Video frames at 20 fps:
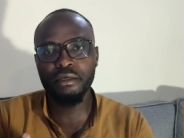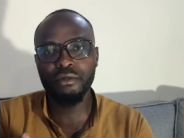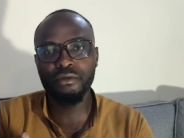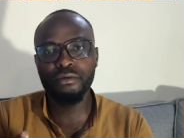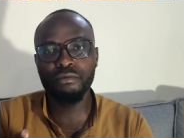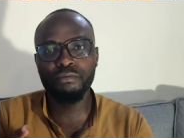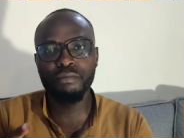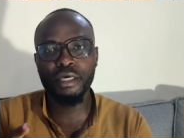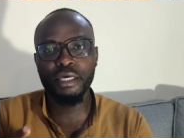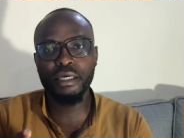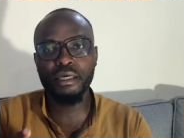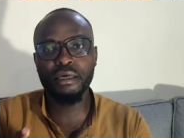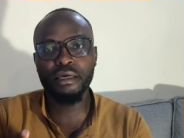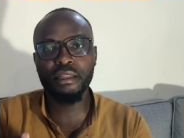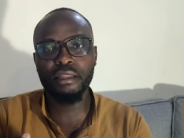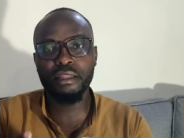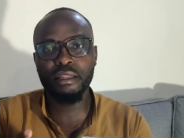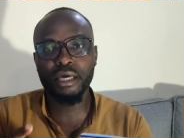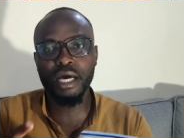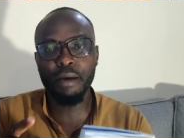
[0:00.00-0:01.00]
to make
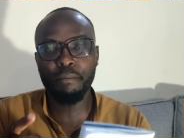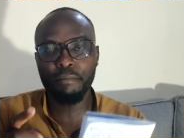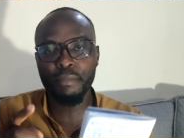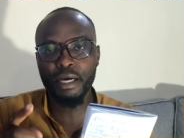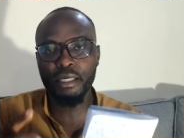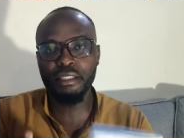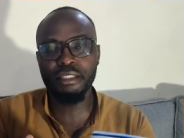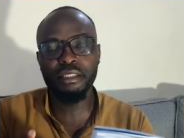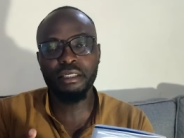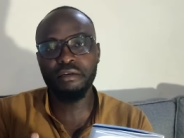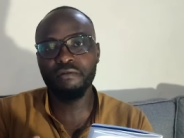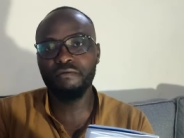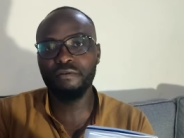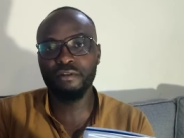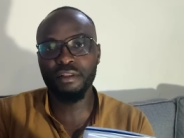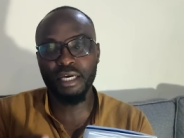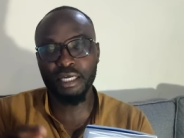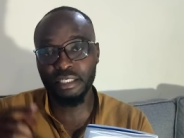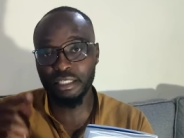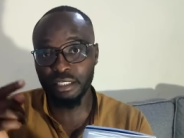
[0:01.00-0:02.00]
a bad day
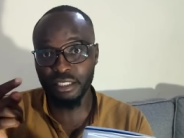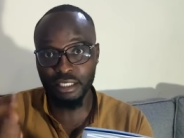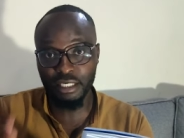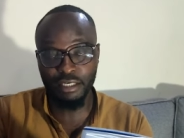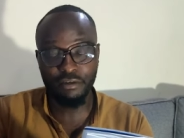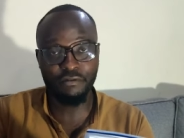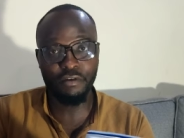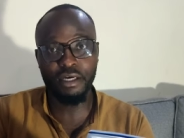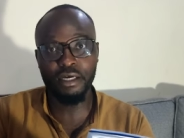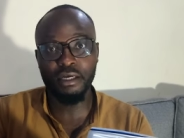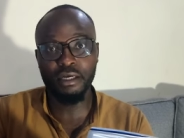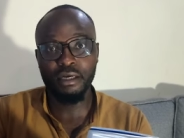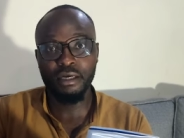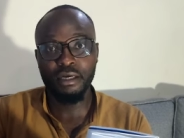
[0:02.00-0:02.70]
for that driver